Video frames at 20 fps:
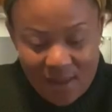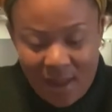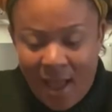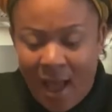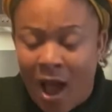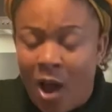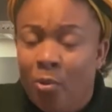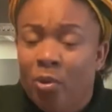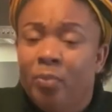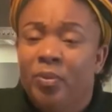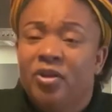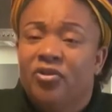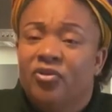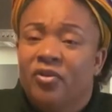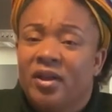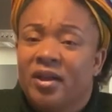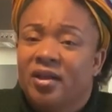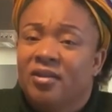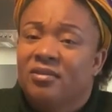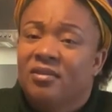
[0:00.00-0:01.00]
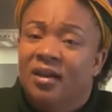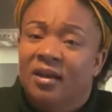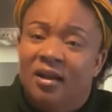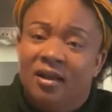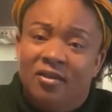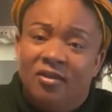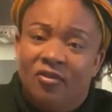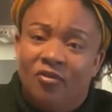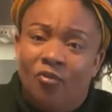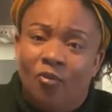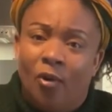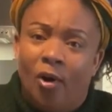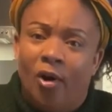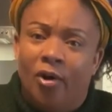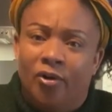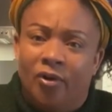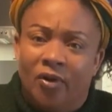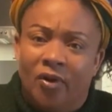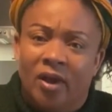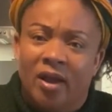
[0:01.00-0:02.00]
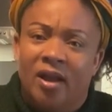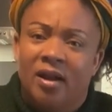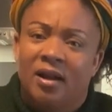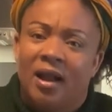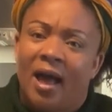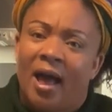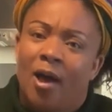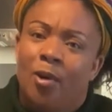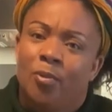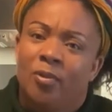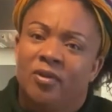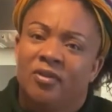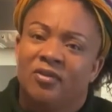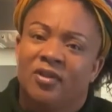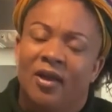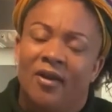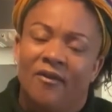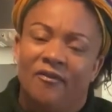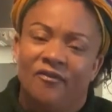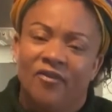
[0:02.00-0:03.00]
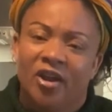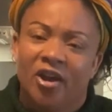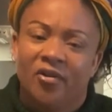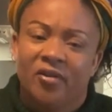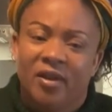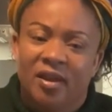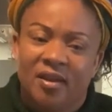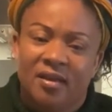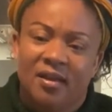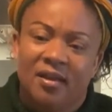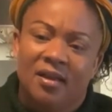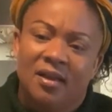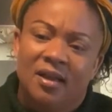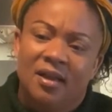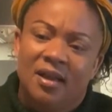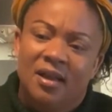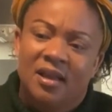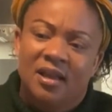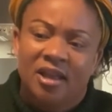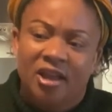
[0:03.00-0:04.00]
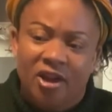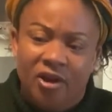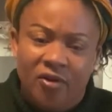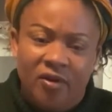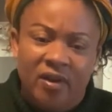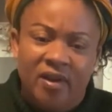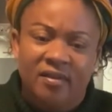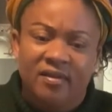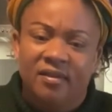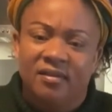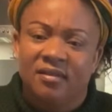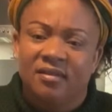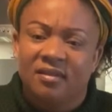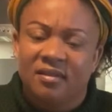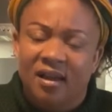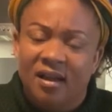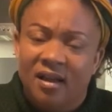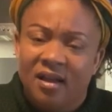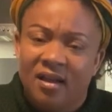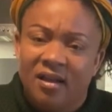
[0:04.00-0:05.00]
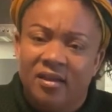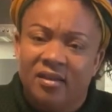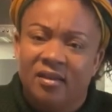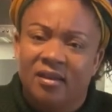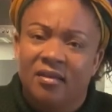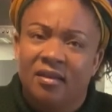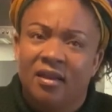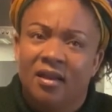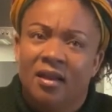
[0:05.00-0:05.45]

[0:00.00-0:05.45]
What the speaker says: I would be drinking tons of water, and I was very curious and stunned